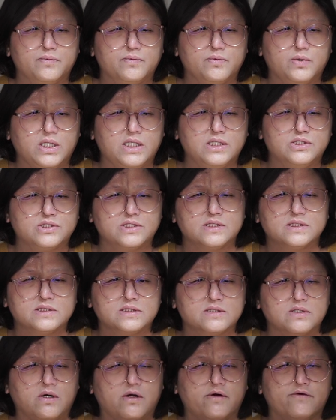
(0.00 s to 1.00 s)
we
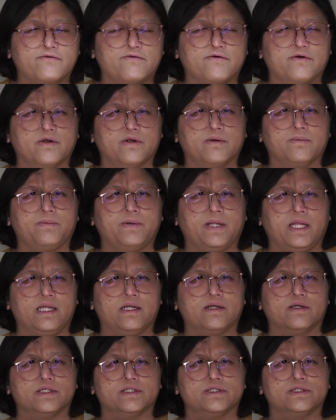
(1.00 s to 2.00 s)
just offer
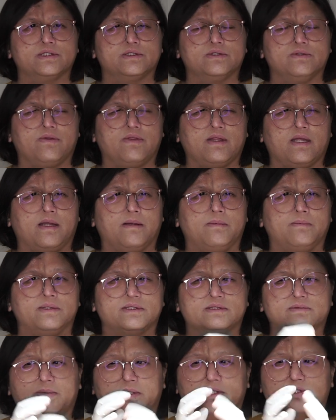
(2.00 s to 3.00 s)
prayers to them,
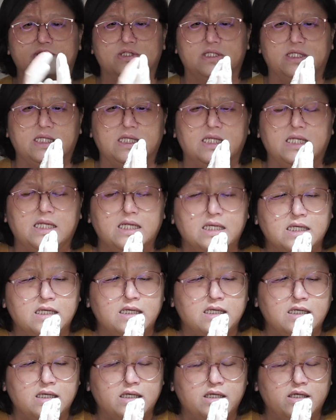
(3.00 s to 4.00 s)
especially
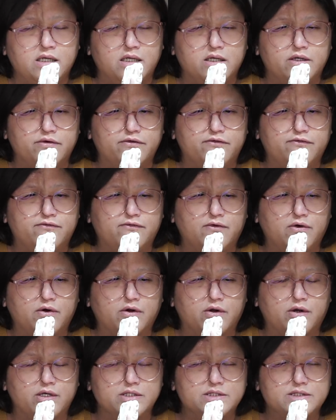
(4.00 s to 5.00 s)

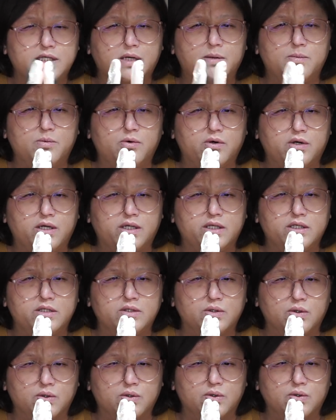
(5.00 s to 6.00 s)
for someone
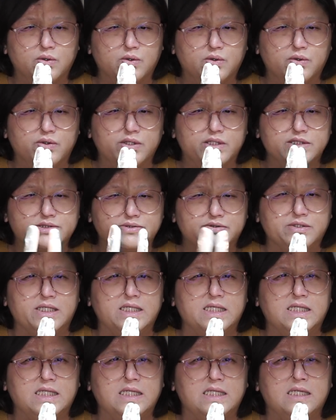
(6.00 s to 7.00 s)
who is
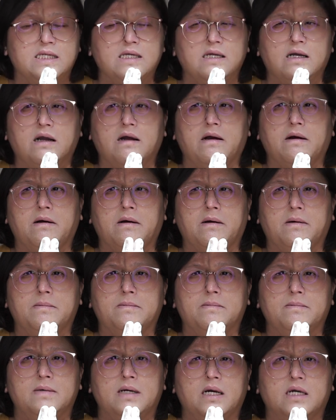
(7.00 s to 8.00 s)
really
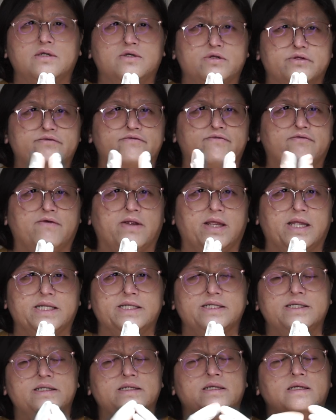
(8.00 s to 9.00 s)
a good
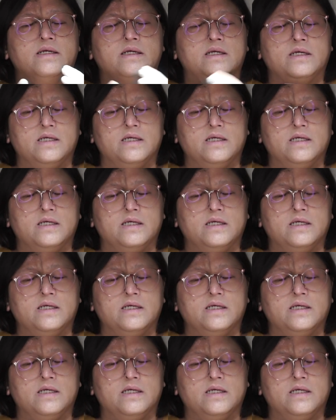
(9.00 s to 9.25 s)
friend.